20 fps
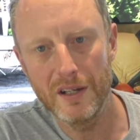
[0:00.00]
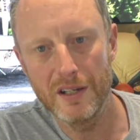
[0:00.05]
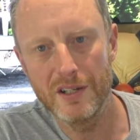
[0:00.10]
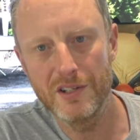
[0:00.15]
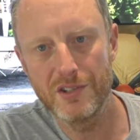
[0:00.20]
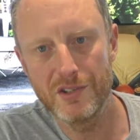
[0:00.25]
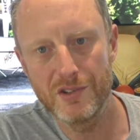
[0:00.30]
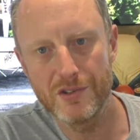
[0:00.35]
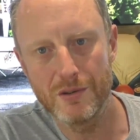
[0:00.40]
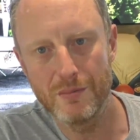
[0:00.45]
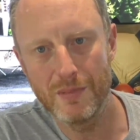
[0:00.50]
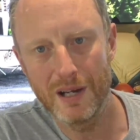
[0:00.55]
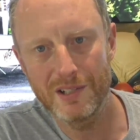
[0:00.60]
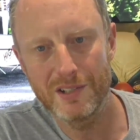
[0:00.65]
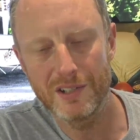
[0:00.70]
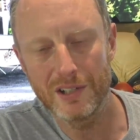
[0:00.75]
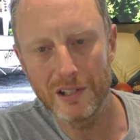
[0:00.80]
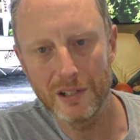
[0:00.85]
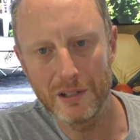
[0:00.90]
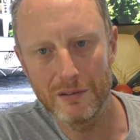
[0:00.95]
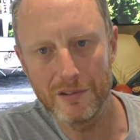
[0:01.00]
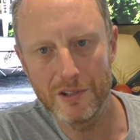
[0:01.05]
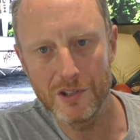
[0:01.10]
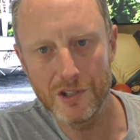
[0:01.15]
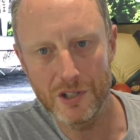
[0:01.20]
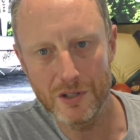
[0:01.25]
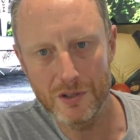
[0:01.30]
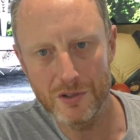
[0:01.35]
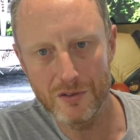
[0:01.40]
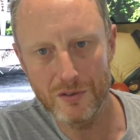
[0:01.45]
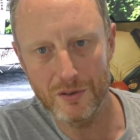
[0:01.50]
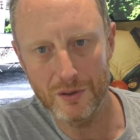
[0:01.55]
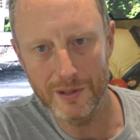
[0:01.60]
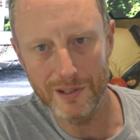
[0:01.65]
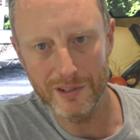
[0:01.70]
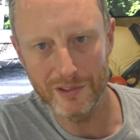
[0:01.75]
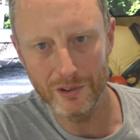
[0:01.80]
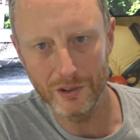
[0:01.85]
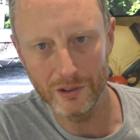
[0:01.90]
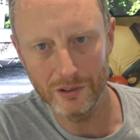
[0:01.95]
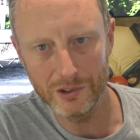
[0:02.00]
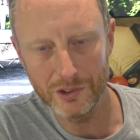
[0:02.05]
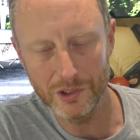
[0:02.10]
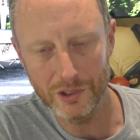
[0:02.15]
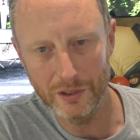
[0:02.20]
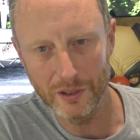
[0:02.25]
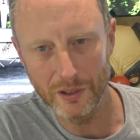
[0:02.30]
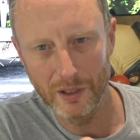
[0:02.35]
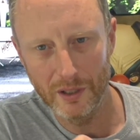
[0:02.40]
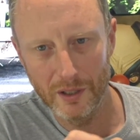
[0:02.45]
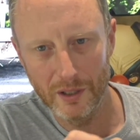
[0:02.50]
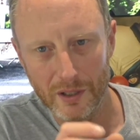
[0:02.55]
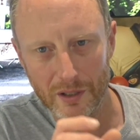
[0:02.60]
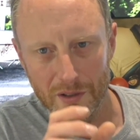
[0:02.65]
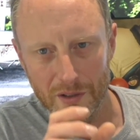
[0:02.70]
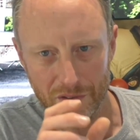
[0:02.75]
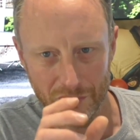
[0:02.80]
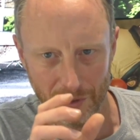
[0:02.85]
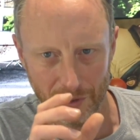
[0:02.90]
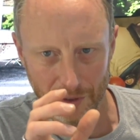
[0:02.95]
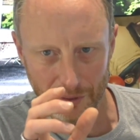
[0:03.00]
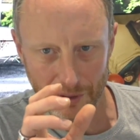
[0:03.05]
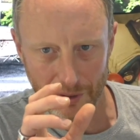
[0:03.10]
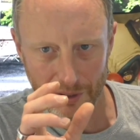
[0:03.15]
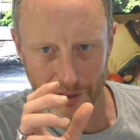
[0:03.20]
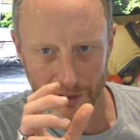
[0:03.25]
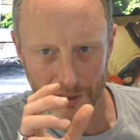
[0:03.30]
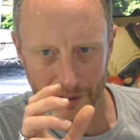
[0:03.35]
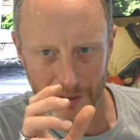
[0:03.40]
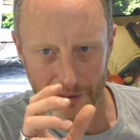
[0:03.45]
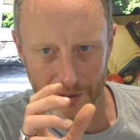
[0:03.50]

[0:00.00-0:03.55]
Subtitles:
is dramatically reduced through exhaustion. So